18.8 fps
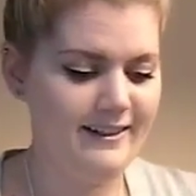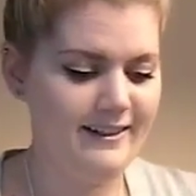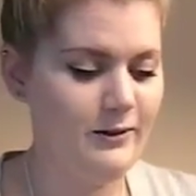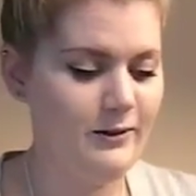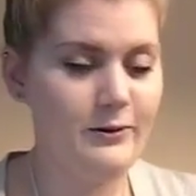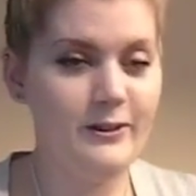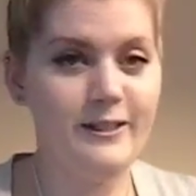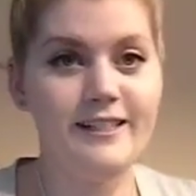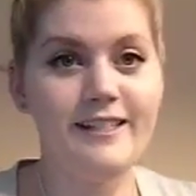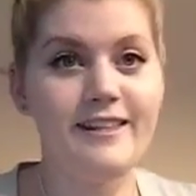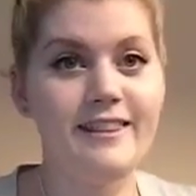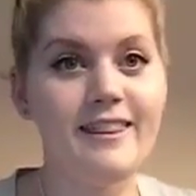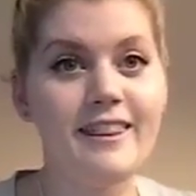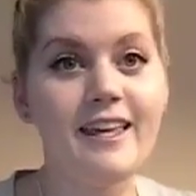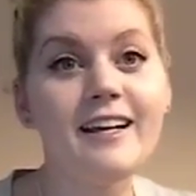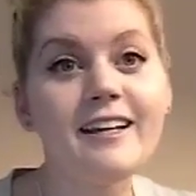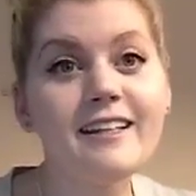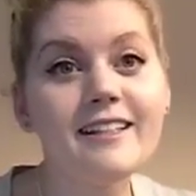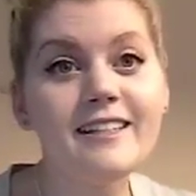You wouldn't
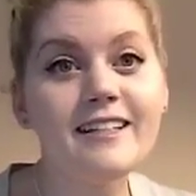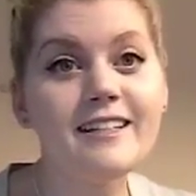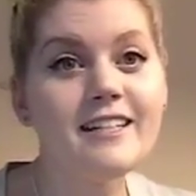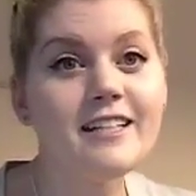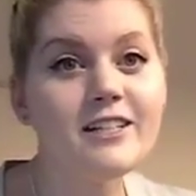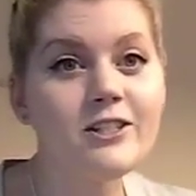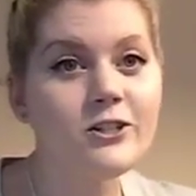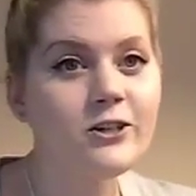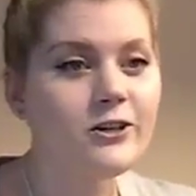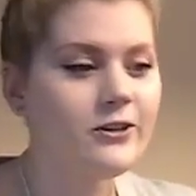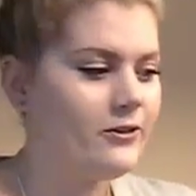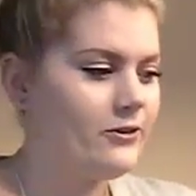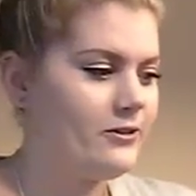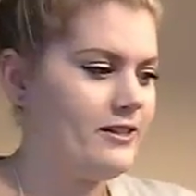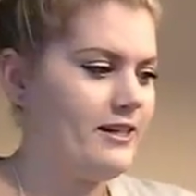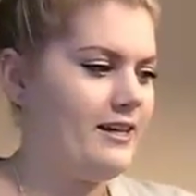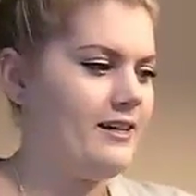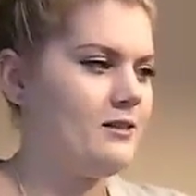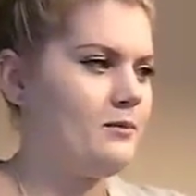think to teach her those
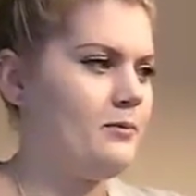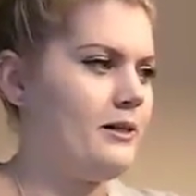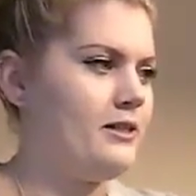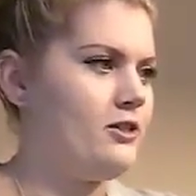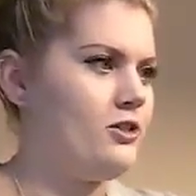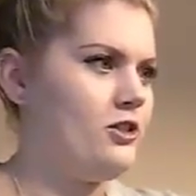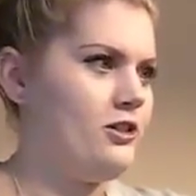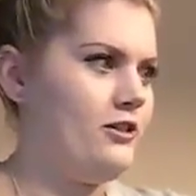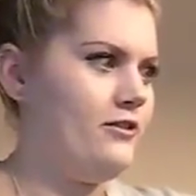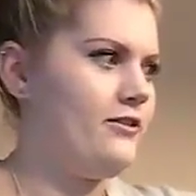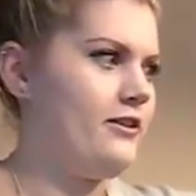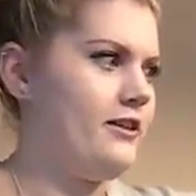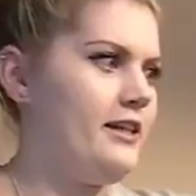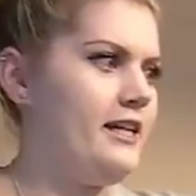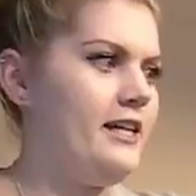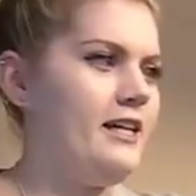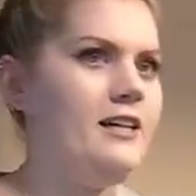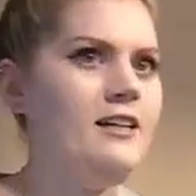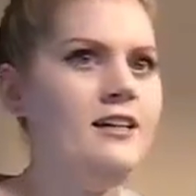things, but she
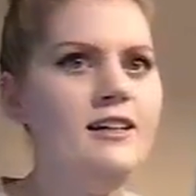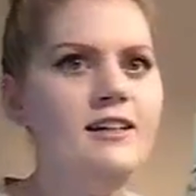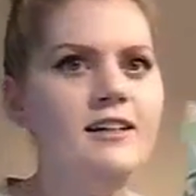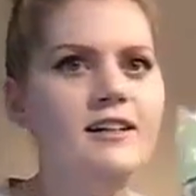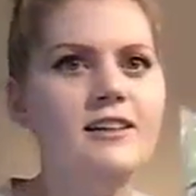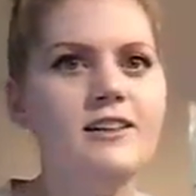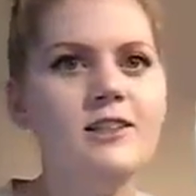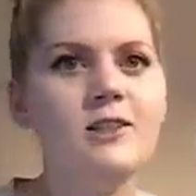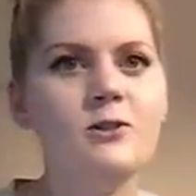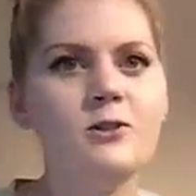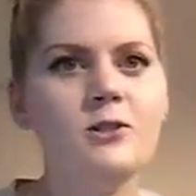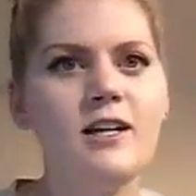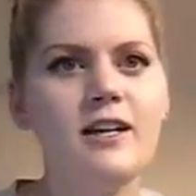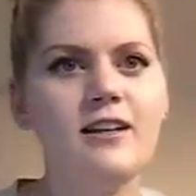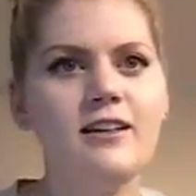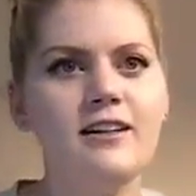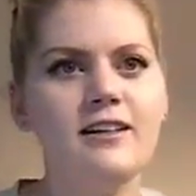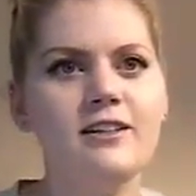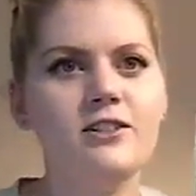really, you
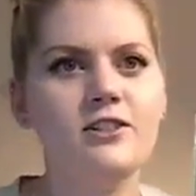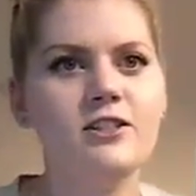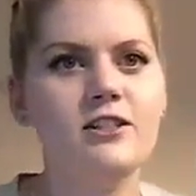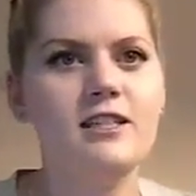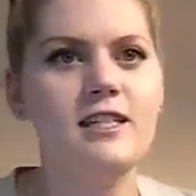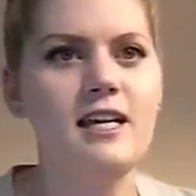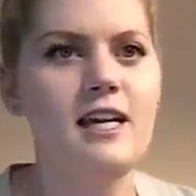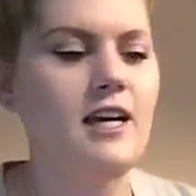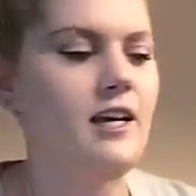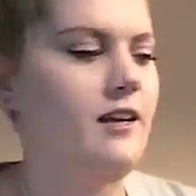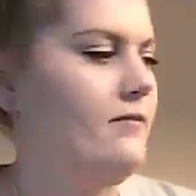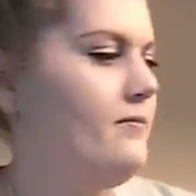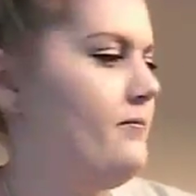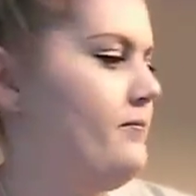tell her and she'll say it.